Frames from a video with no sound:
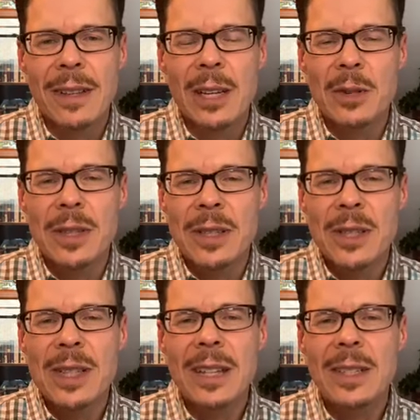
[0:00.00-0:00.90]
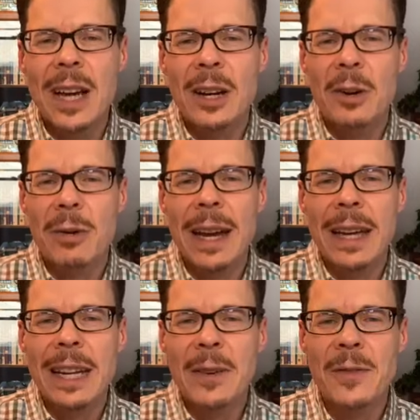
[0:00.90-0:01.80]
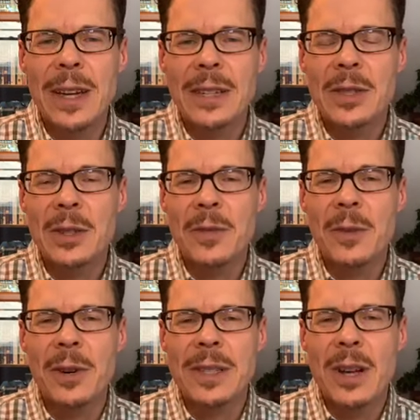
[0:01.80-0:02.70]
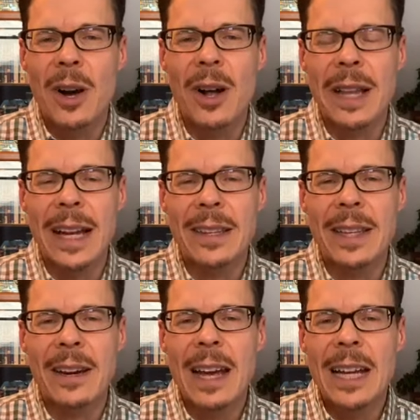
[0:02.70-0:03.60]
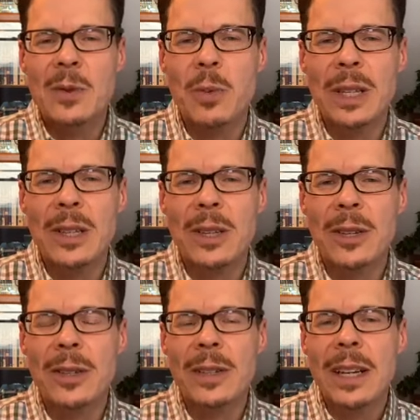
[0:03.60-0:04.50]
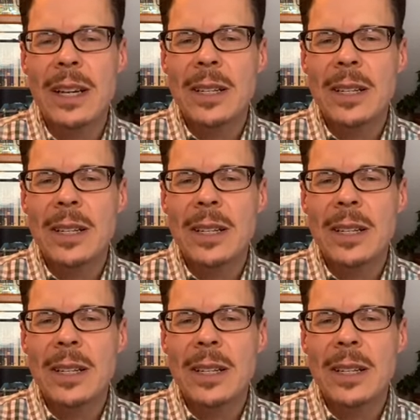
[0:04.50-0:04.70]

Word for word: There's such a great adventure for us all out there as we learn